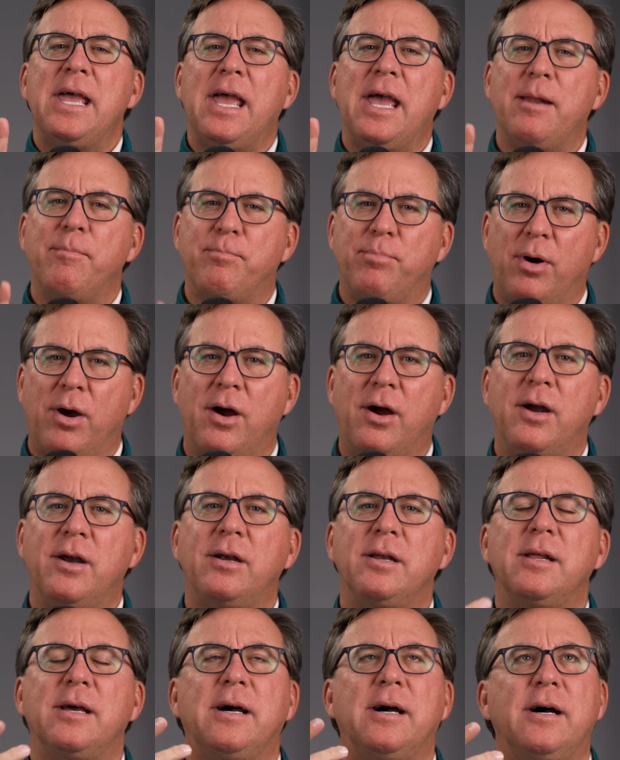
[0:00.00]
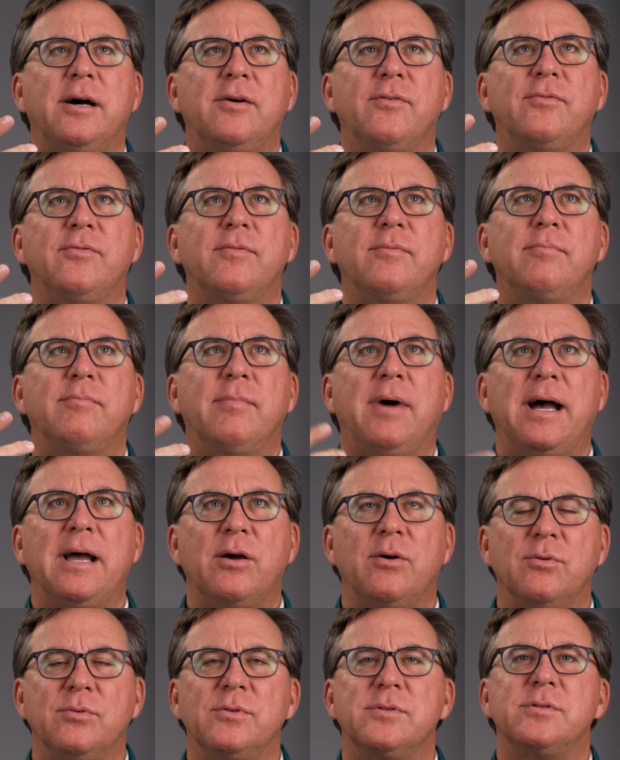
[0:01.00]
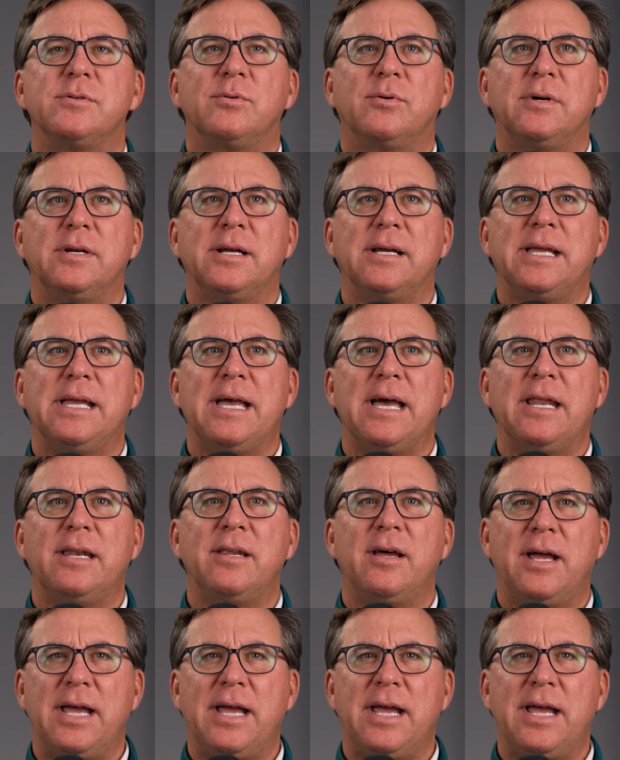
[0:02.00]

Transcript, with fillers: And part of my own story, again,